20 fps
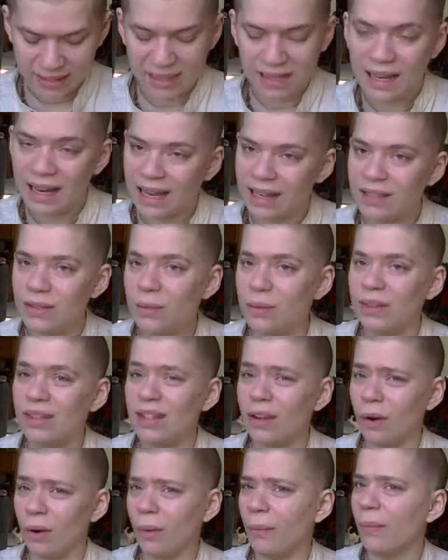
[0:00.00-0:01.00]
connect with
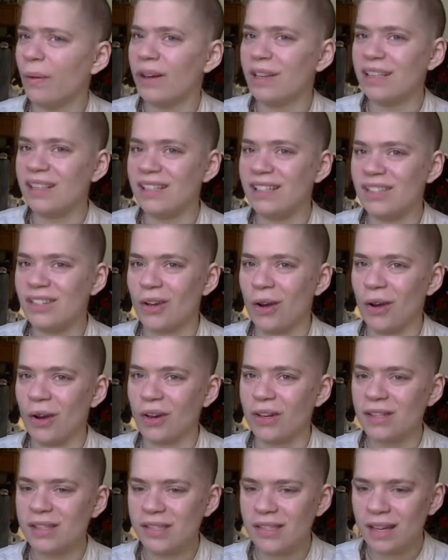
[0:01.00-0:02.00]
the artwork in these
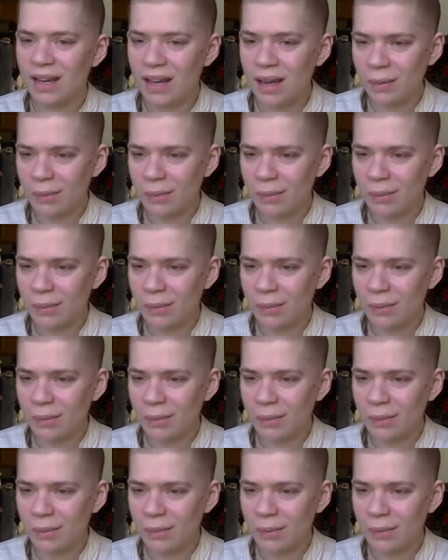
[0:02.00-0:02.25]
cards